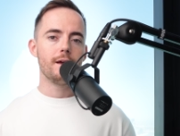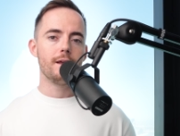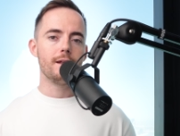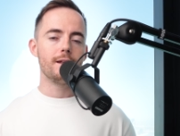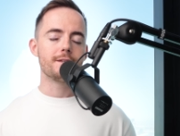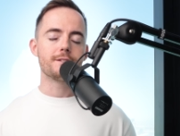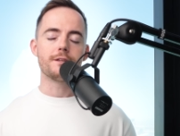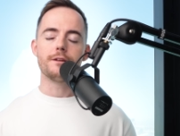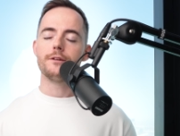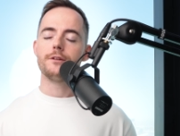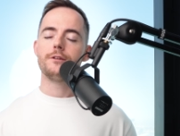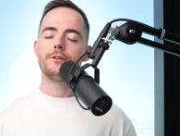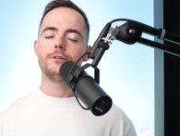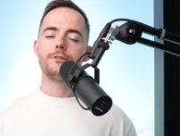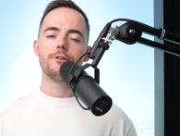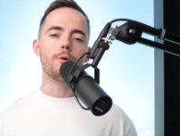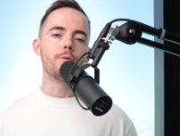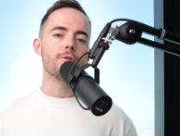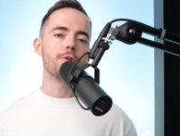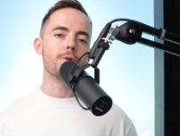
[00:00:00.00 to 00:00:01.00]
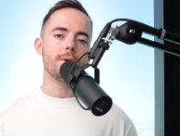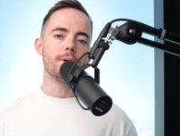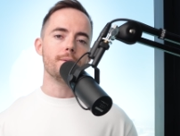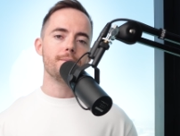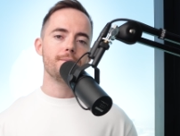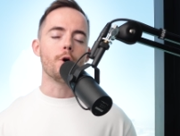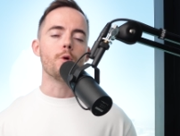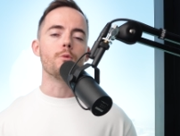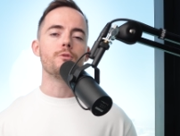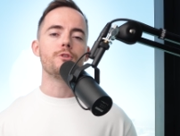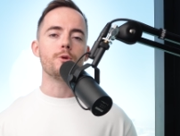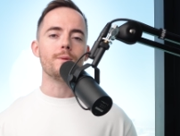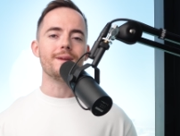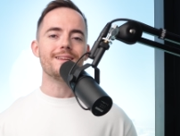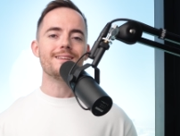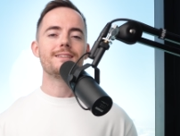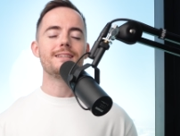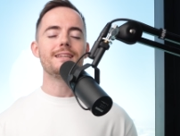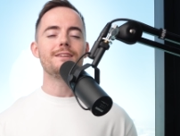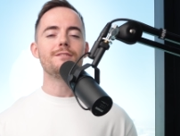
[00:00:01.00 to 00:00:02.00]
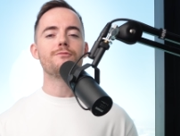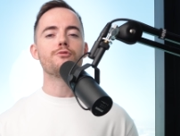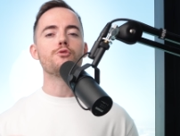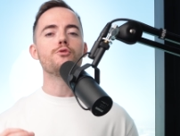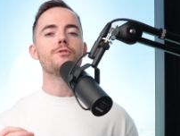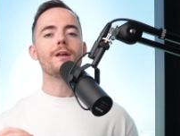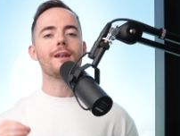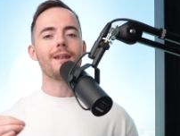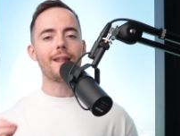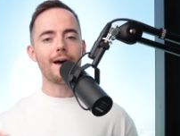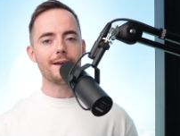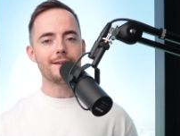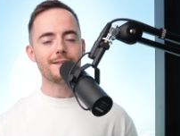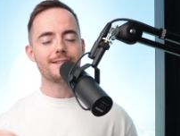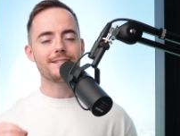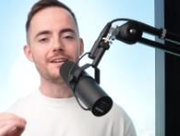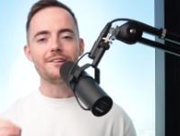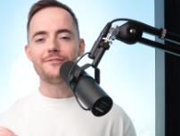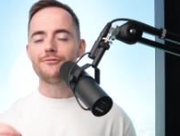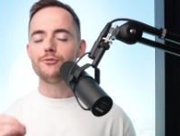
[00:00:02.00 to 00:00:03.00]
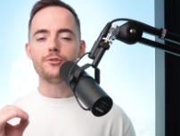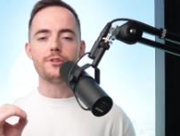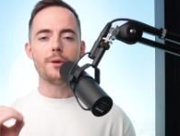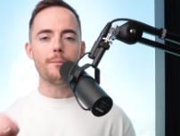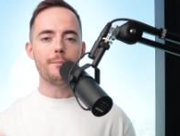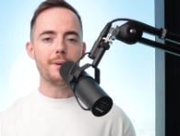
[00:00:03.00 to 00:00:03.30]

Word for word: And listen, don't do it. Don't do it. See through the lies. See through the